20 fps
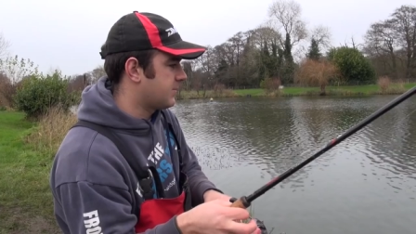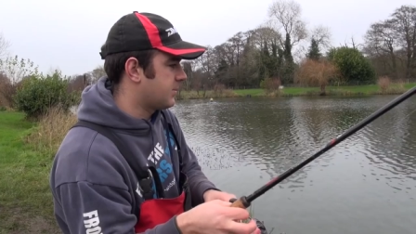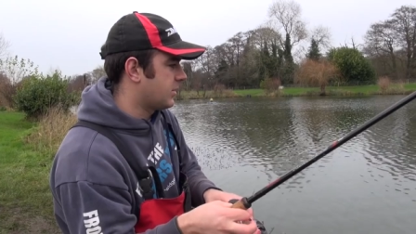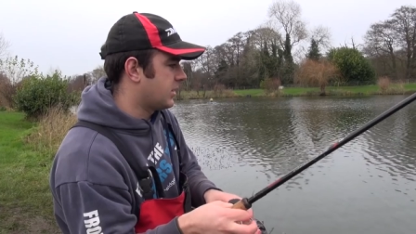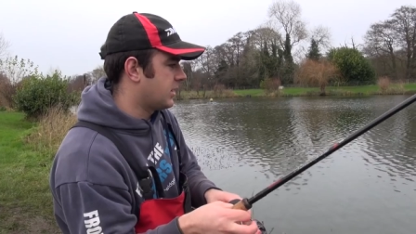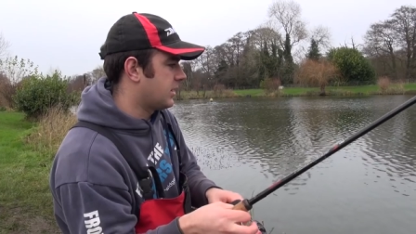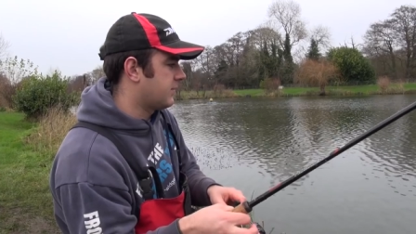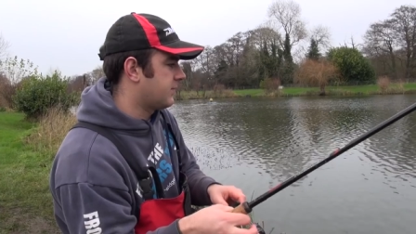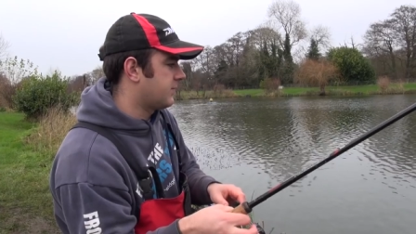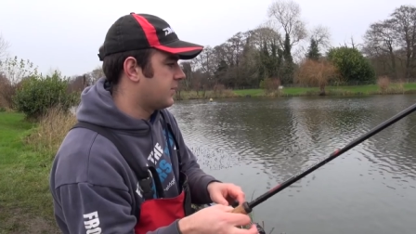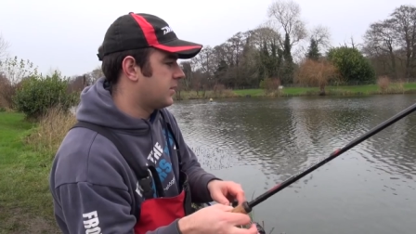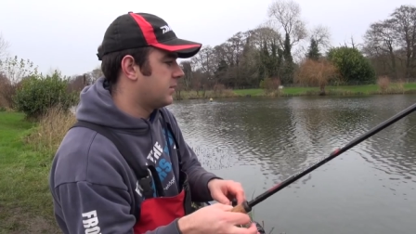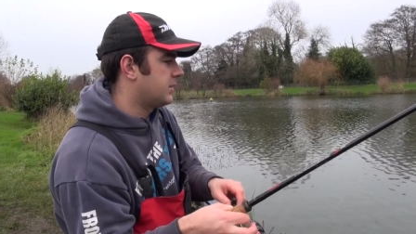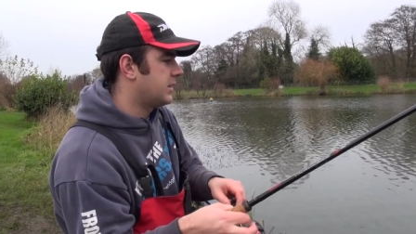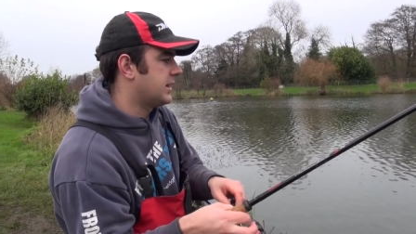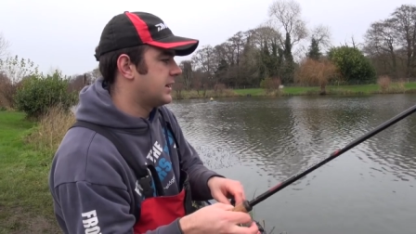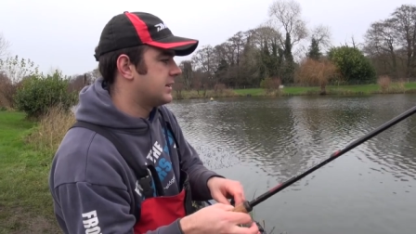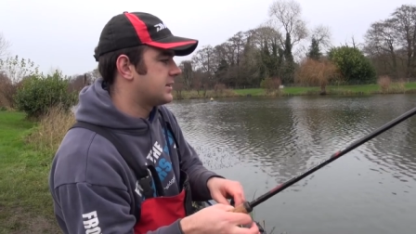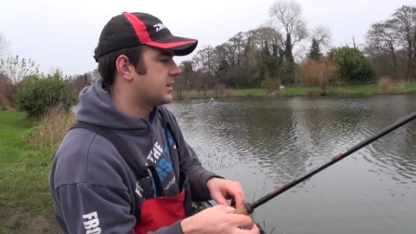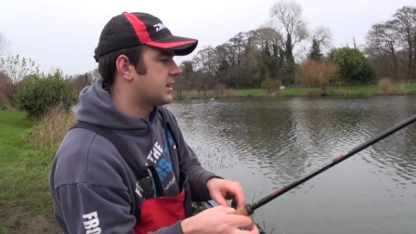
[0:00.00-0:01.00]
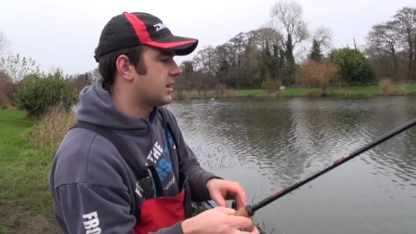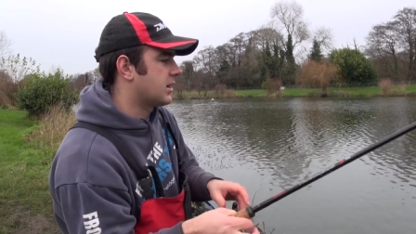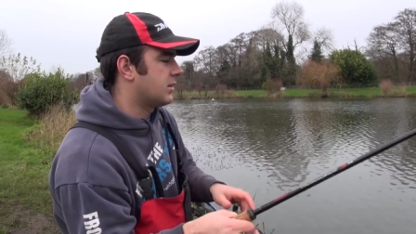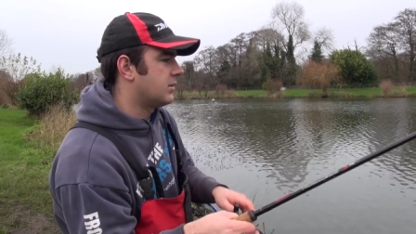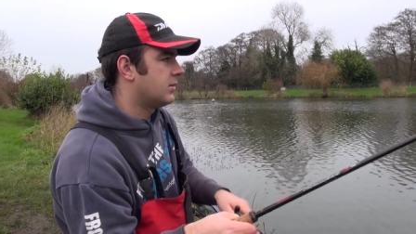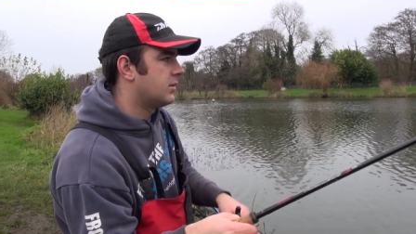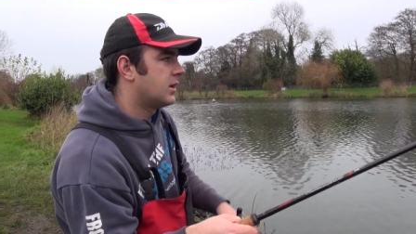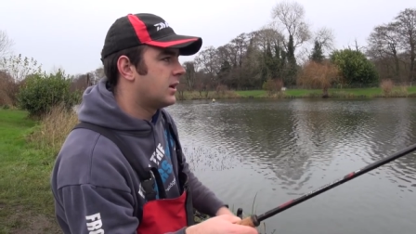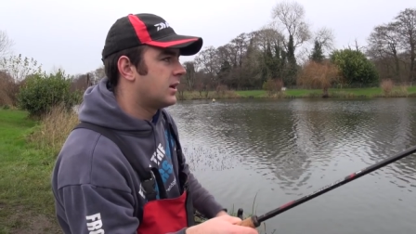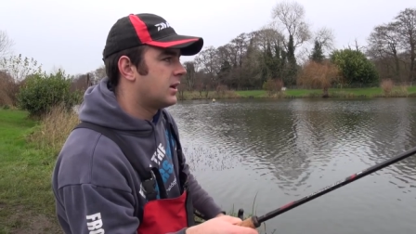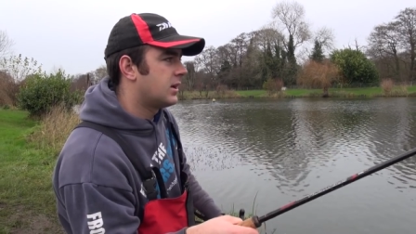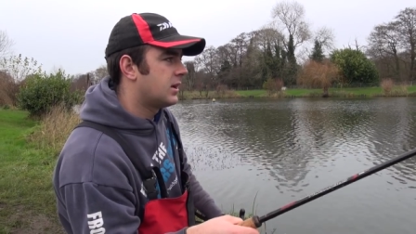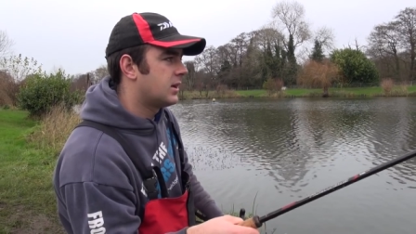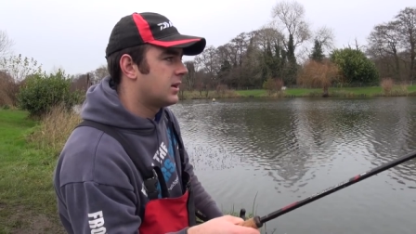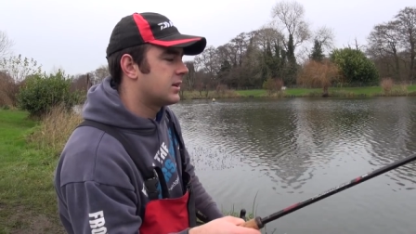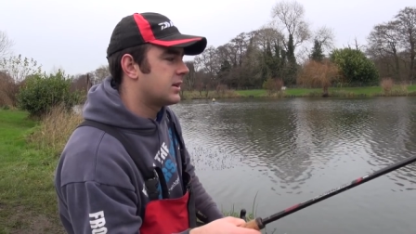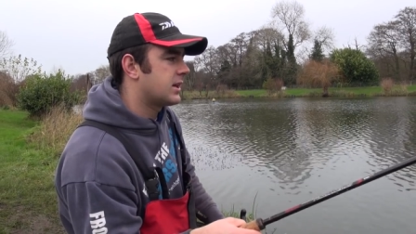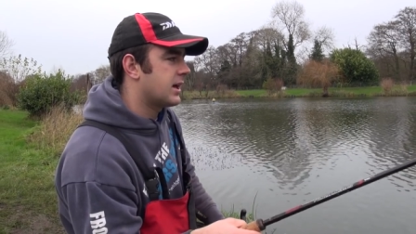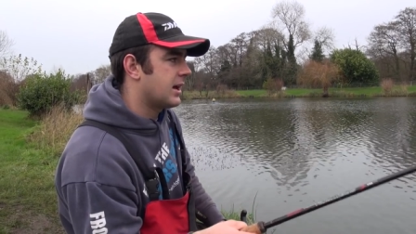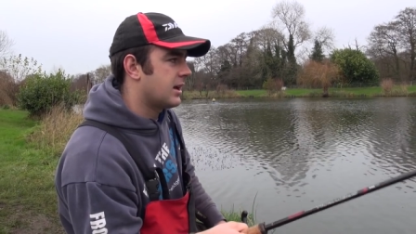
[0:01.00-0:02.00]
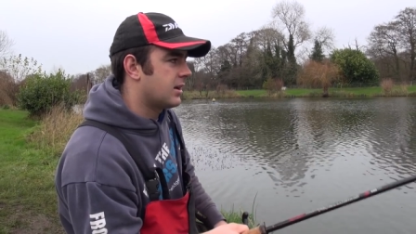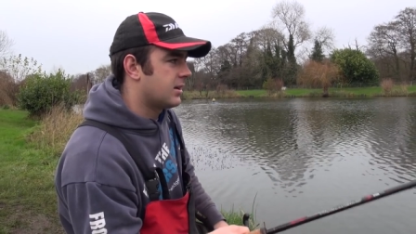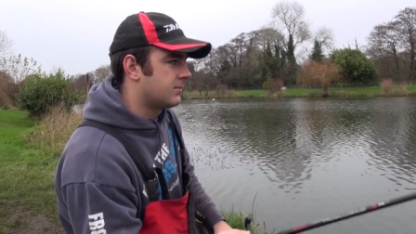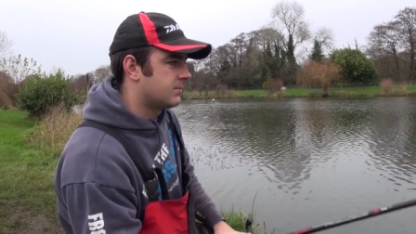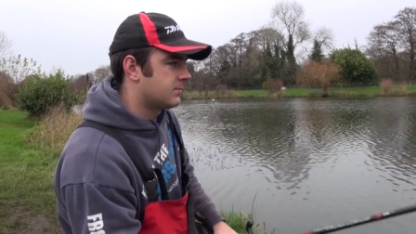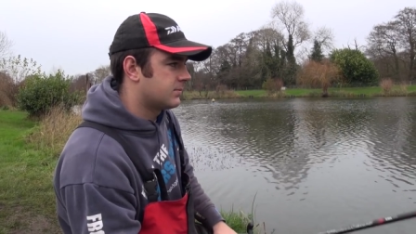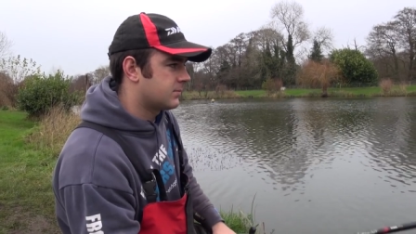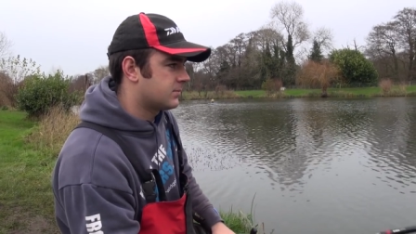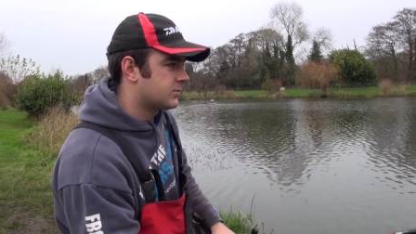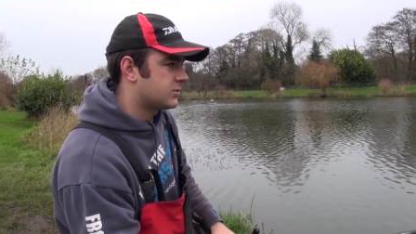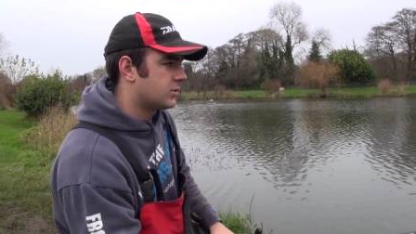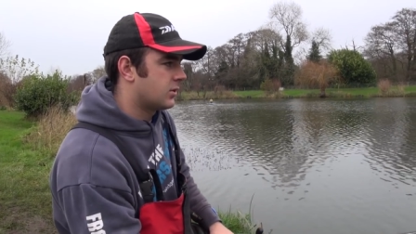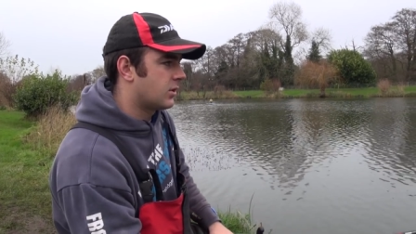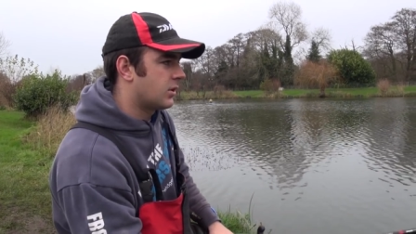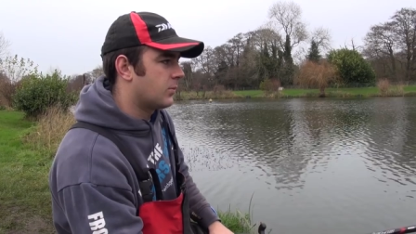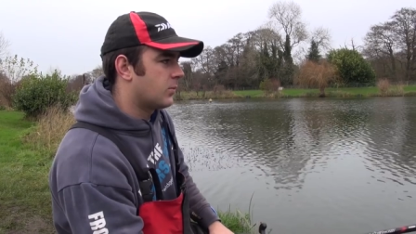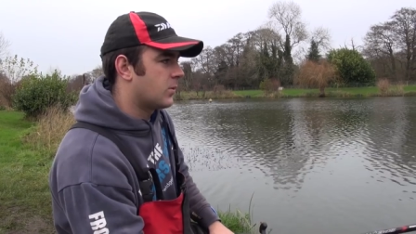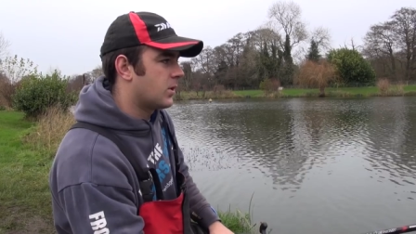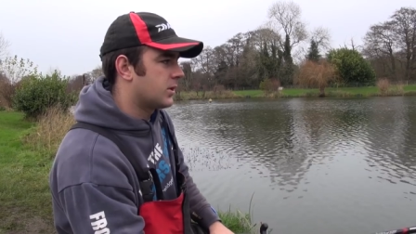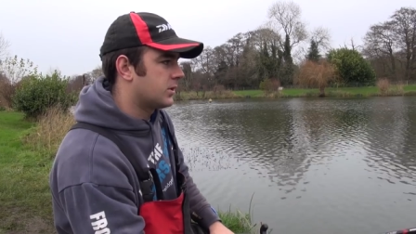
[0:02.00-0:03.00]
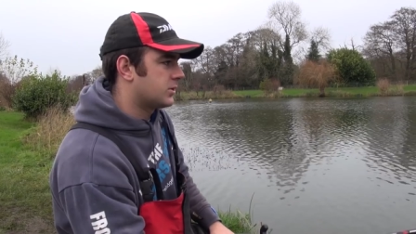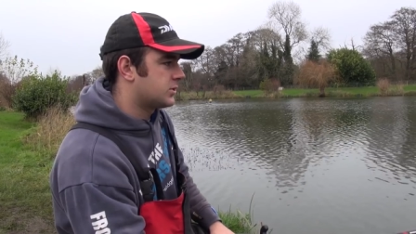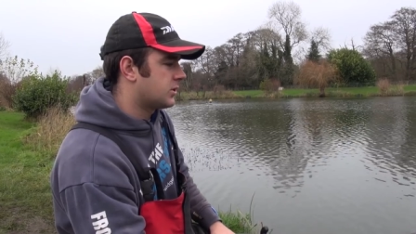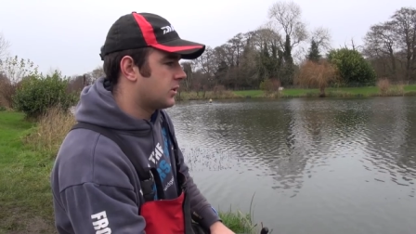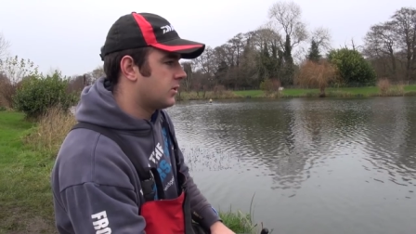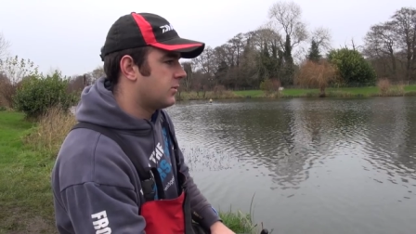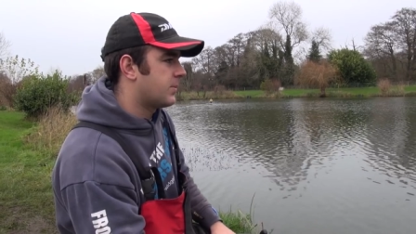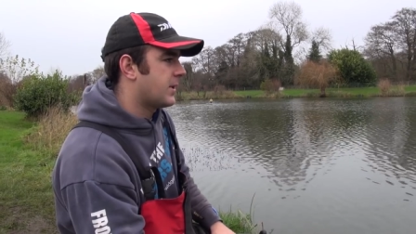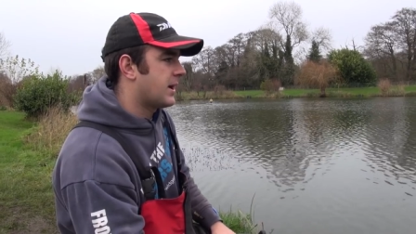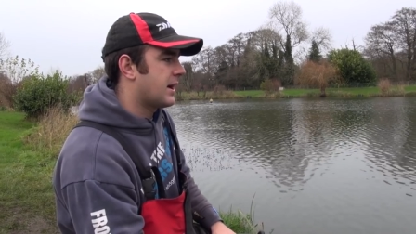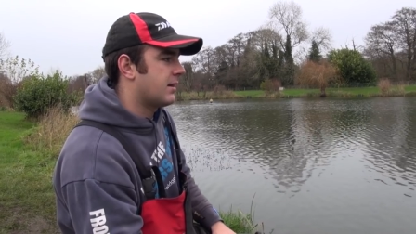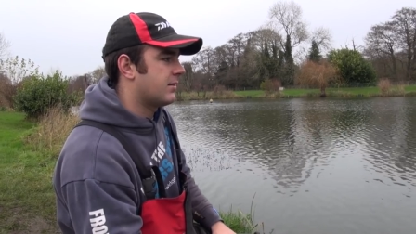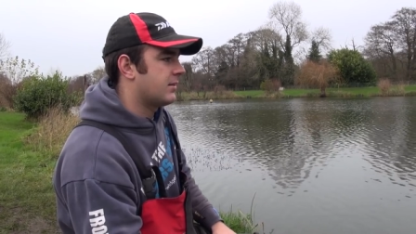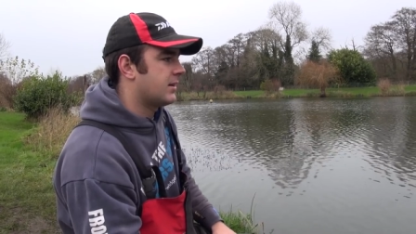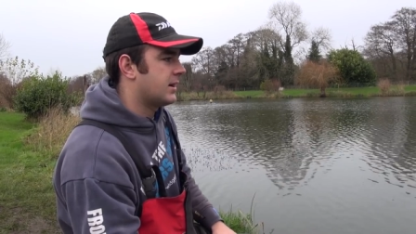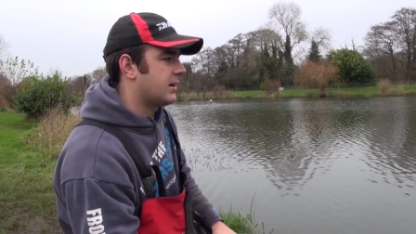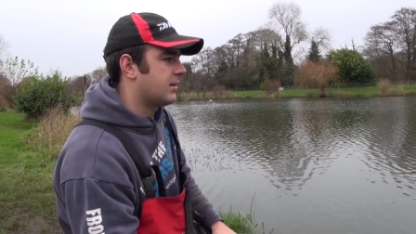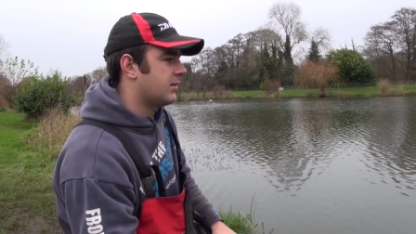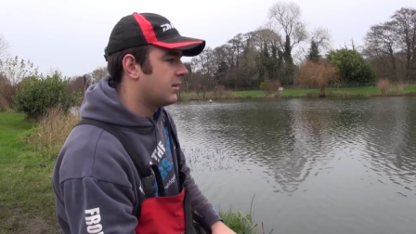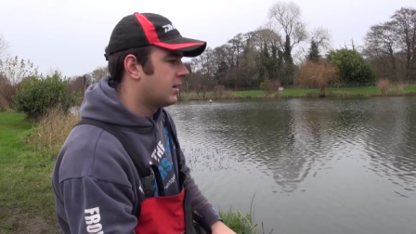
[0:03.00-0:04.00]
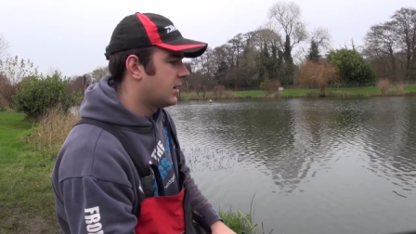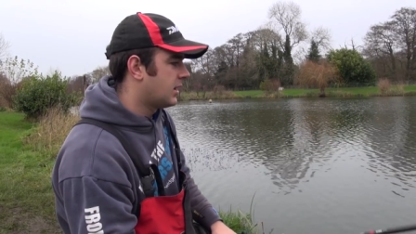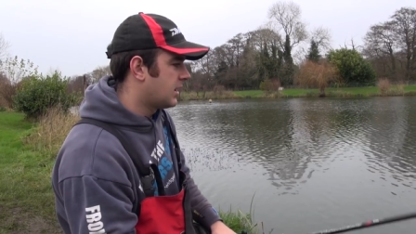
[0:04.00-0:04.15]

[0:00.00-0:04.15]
put in a few years ago. Getting sort of like 1 or 2 pound now.